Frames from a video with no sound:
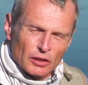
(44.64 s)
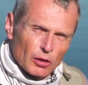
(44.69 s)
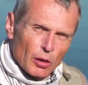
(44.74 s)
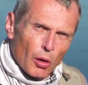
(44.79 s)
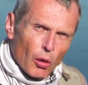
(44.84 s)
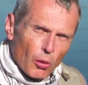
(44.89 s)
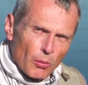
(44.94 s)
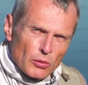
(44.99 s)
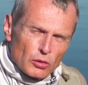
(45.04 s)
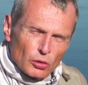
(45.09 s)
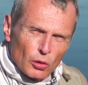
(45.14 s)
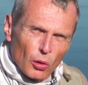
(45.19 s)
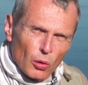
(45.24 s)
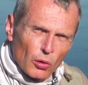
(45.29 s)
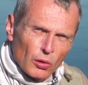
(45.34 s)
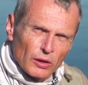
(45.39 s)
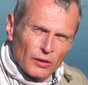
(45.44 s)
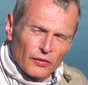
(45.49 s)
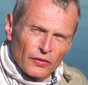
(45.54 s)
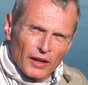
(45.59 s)
So almost
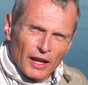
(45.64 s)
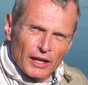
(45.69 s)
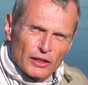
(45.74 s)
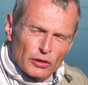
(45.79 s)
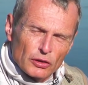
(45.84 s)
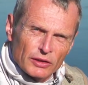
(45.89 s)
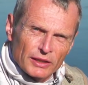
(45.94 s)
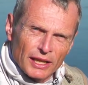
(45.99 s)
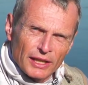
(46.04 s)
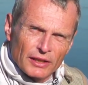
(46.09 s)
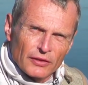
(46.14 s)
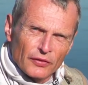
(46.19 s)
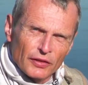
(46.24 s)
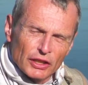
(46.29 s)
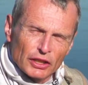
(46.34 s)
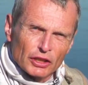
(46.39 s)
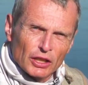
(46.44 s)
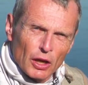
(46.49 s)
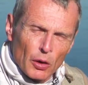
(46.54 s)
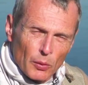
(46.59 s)
all the flies you tend to
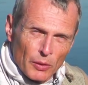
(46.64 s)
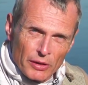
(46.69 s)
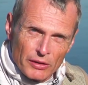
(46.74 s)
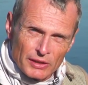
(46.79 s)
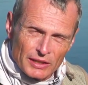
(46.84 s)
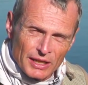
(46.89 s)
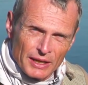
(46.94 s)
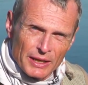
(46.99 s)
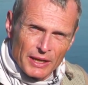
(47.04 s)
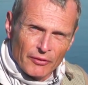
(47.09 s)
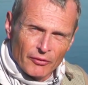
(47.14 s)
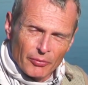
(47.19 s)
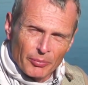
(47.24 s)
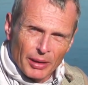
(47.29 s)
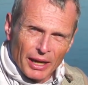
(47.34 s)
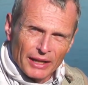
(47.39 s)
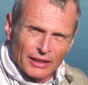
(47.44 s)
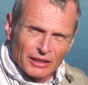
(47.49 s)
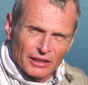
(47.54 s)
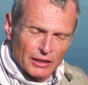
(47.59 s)
fish, whether it's a nymph
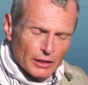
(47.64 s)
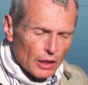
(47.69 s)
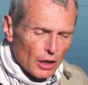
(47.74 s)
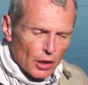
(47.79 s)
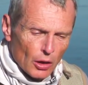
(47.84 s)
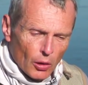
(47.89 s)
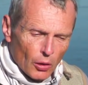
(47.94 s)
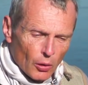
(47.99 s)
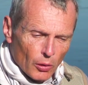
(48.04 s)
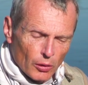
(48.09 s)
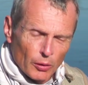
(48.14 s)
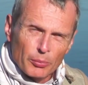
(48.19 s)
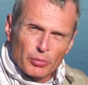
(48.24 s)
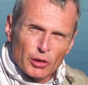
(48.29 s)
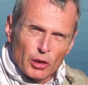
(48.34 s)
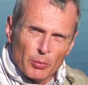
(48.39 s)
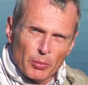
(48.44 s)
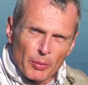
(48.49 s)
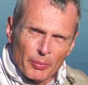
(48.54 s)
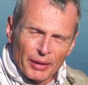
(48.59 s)
pattern or a
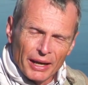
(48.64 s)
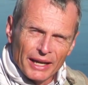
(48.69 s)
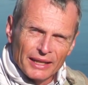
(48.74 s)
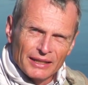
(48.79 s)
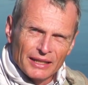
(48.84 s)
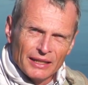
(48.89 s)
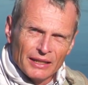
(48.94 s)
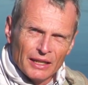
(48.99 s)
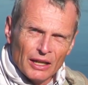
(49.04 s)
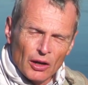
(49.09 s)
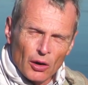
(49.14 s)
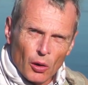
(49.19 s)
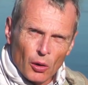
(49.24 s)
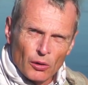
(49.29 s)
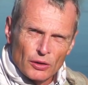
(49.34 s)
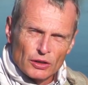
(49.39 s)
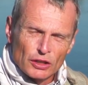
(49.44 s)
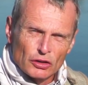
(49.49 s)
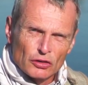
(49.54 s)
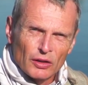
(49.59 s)
pupa pattern
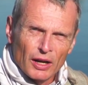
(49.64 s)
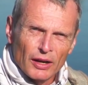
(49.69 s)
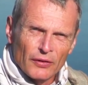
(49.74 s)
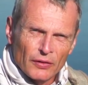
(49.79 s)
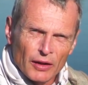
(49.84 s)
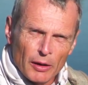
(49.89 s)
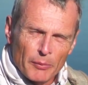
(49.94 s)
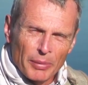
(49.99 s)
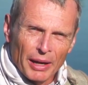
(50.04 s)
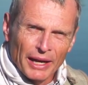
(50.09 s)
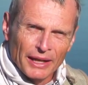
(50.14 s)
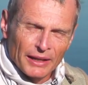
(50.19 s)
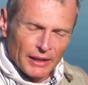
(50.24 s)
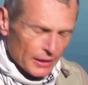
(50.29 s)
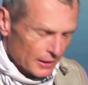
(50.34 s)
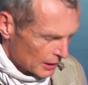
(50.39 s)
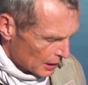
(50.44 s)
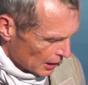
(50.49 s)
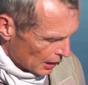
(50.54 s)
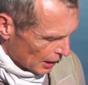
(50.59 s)
or as a dry fly
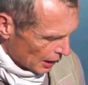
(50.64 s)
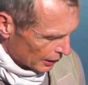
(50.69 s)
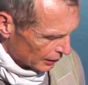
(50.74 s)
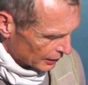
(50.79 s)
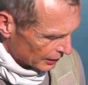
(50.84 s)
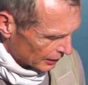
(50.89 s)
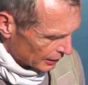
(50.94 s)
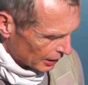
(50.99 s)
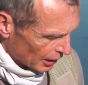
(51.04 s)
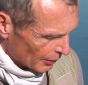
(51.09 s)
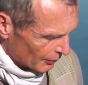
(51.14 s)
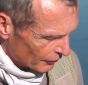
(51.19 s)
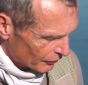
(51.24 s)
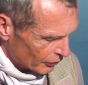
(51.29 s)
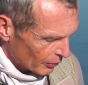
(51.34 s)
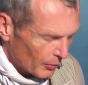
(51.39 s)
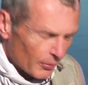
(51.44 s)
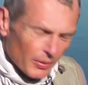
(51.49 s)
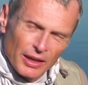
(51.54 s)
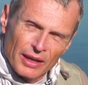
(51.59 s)
pattern, are going to come
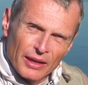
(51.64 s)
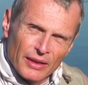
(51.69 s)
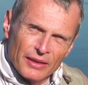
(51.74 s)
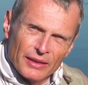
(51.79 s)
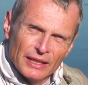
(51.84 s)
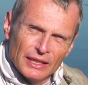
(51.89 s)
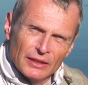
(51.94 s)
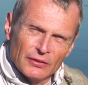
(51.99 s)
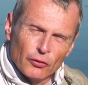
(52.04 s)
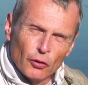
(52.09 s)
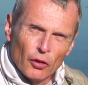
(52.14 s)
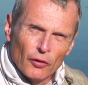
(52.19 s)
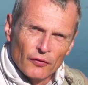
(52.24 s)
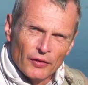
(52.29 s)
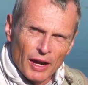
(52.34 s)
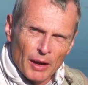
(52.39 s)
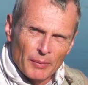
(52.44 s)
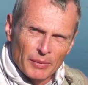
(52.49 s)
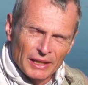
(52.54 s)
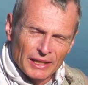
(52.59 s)
from these four
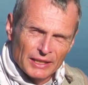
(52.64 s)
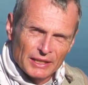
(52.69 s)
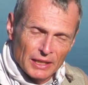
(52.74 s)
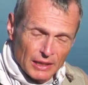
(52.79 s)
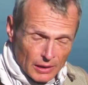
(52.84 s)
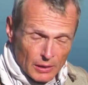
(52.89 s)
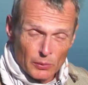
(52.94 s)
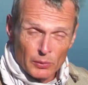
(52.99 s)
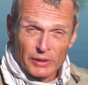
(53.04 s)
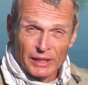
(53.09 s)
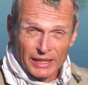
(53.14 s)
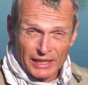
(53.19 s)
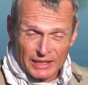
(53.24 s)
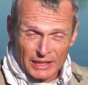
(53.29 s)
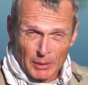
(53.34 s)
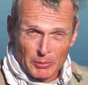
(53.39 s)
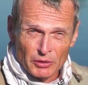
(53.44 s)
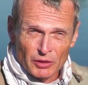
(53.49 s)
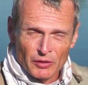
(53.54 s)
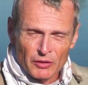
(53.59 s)
families with the
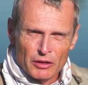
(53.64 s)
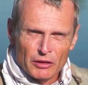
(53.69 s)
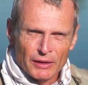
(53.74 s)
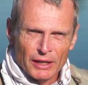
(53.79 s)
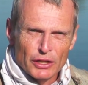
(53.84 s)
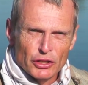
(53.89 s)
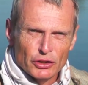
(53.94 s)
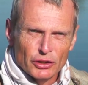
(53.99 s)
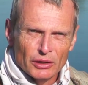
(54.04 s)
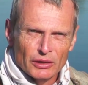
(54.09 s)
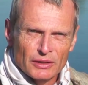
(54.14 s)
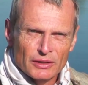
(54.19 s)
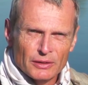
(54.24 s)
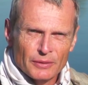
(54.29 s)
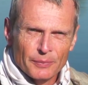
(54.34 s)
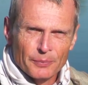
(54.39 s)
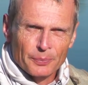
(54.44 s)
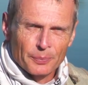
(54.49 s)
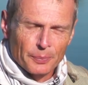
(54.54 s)
exception of terrestrials.